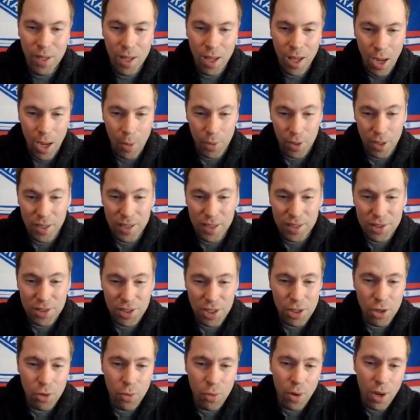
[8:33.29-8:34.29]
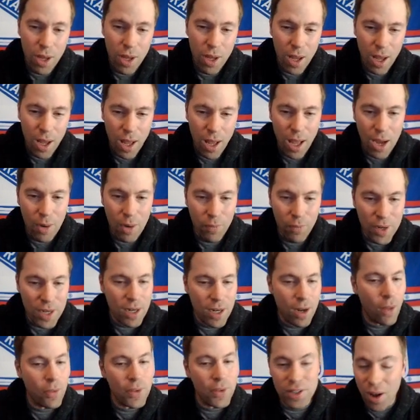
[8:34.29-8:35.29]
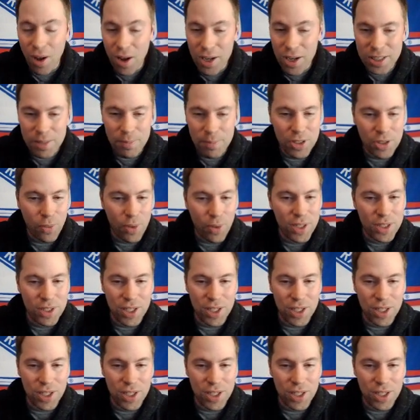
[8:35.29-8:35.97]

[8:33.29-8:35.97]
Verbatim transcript: Uh, we're going to continue uh, reading all these awesome stories.